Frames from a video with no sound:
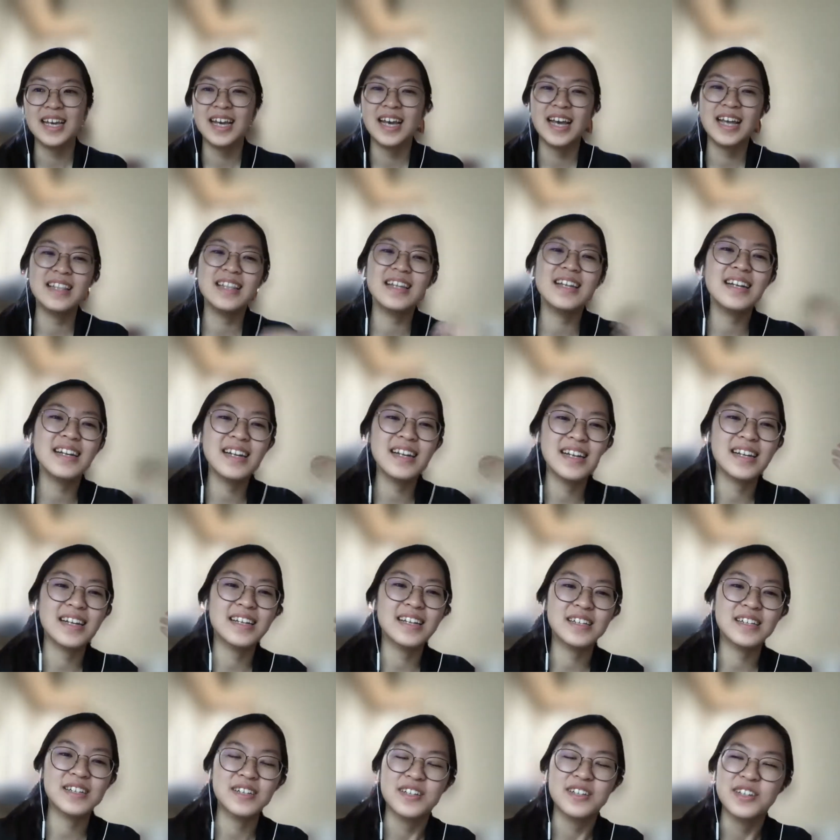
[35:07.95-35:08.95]
And then
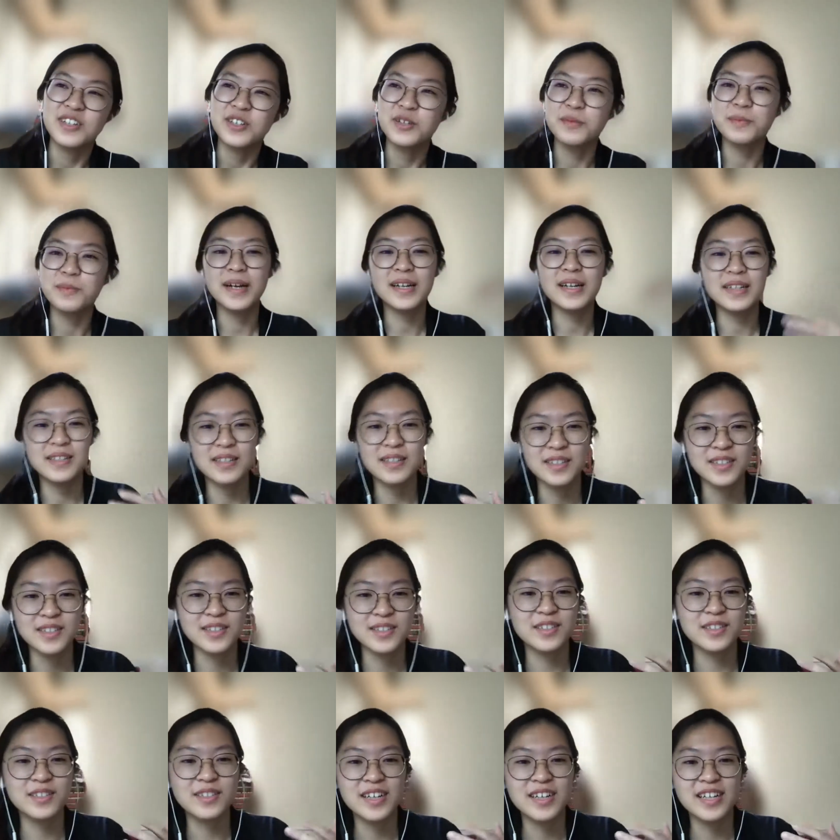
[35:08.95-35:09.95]
like you buy the
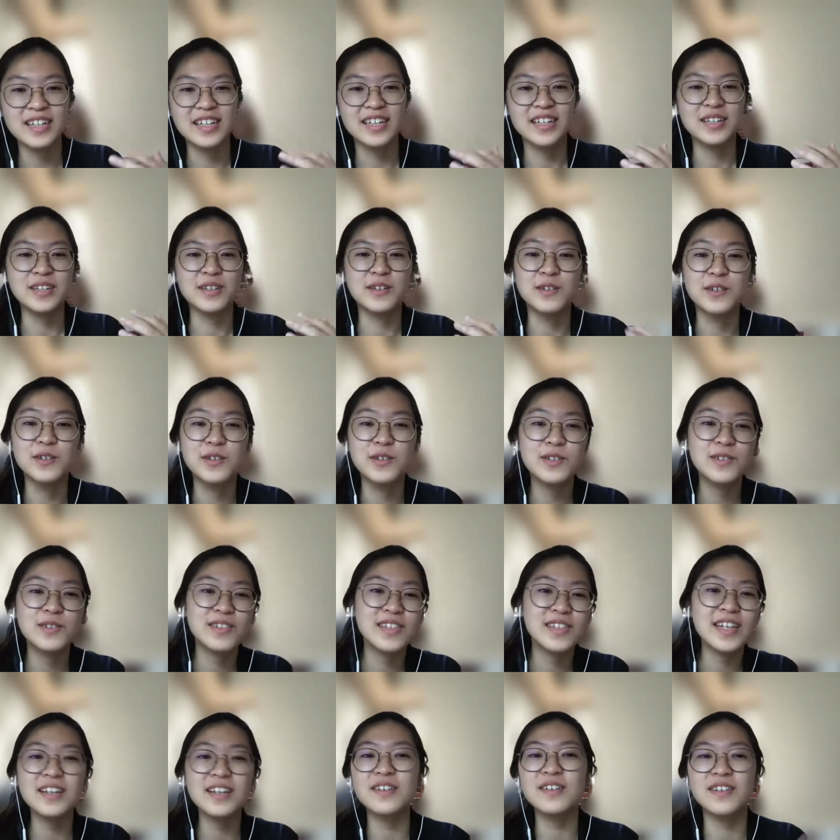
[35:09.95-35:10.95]
turtle and then you
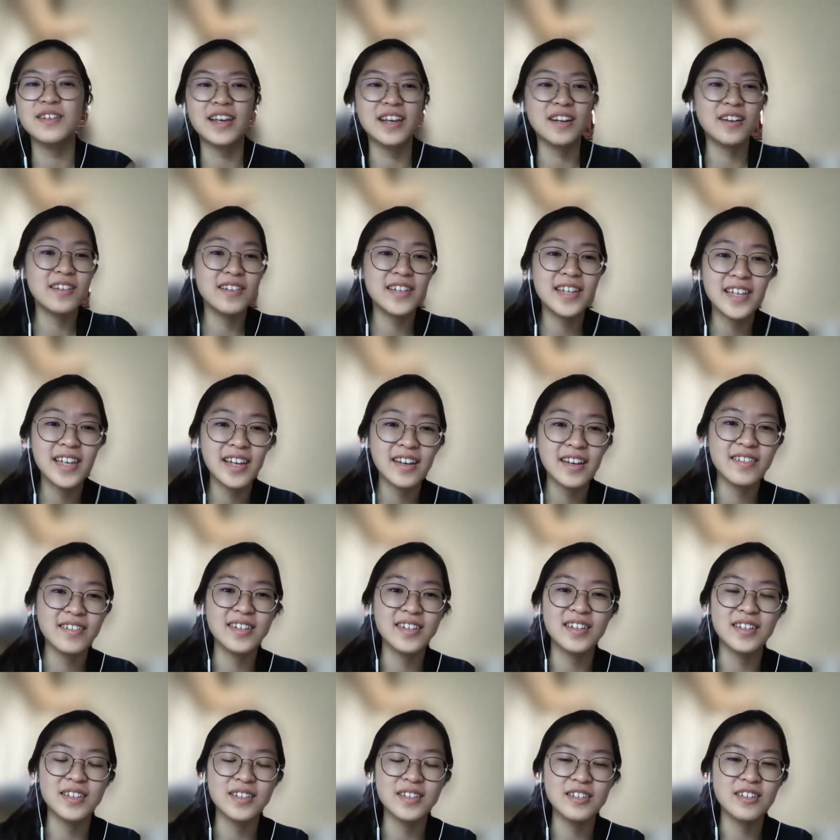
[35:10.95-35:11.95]
think you cannot take care of the
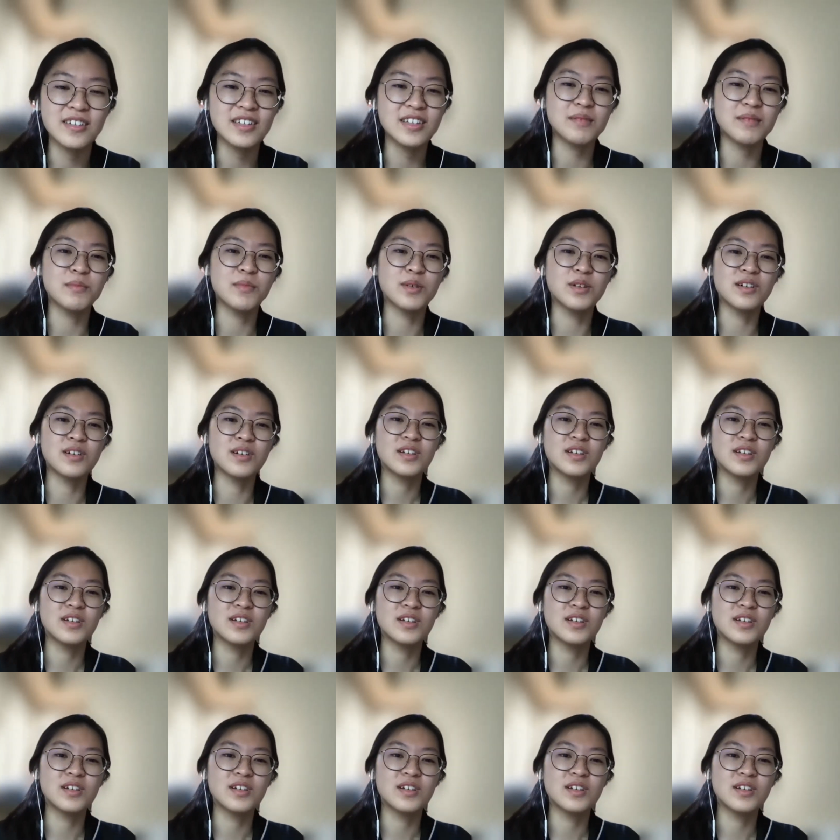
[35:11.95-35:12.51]
turtle anymore.